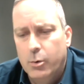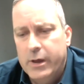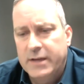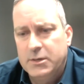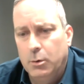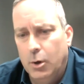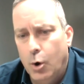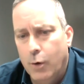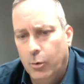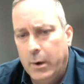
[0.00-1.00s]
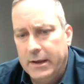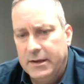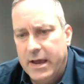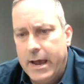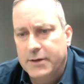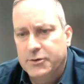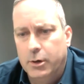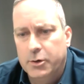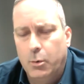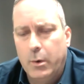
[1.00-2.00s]
we actually will overweight cash
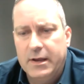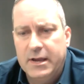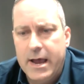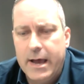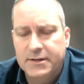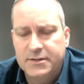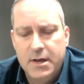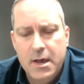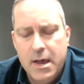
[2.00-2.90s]
or underweight cash.